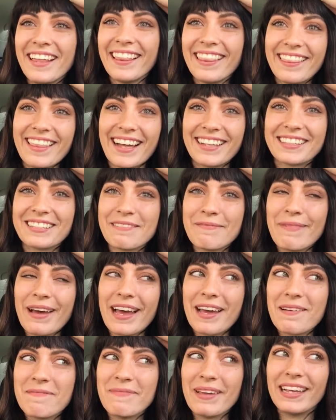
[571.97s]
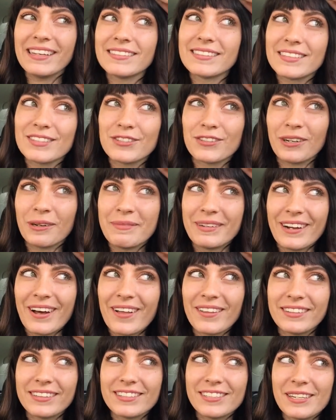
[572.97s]
That's my amazing
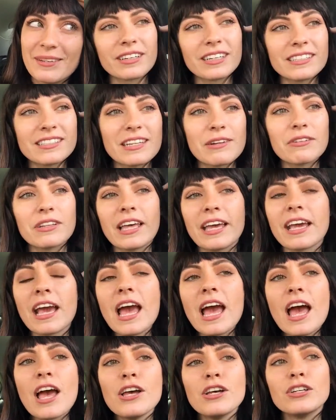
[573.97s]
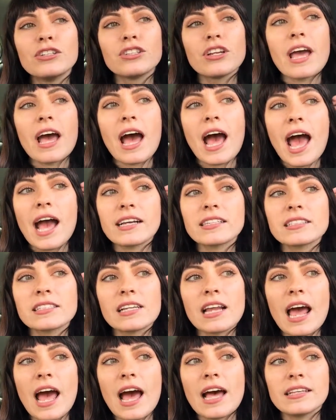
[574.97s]
terminology. Because they were like, act
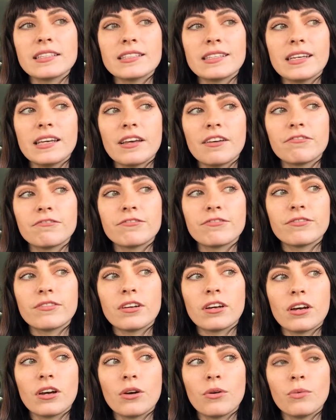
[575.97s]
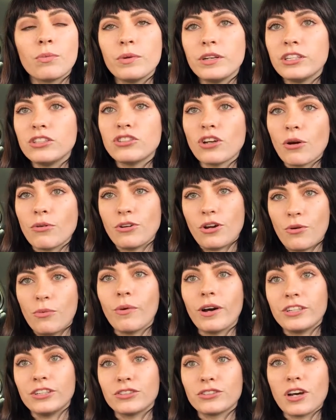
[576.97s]
as if we don't know
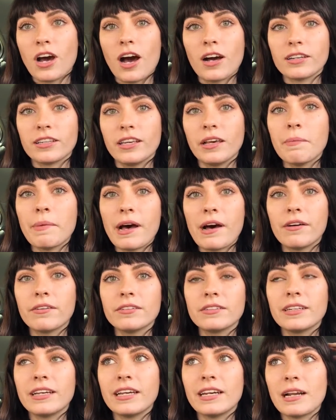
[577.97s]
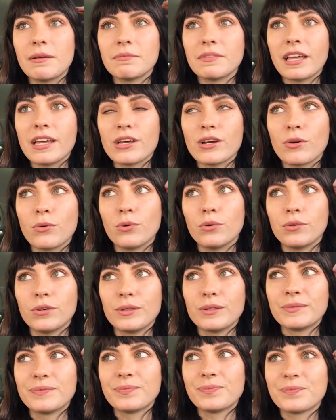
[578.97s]
what you're talking about. And I'm like,
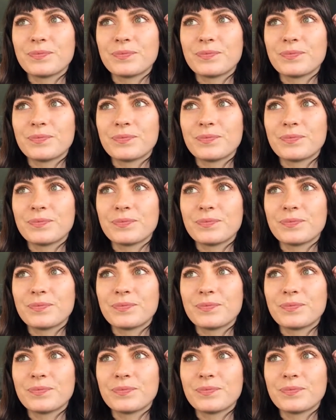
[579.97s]
cool,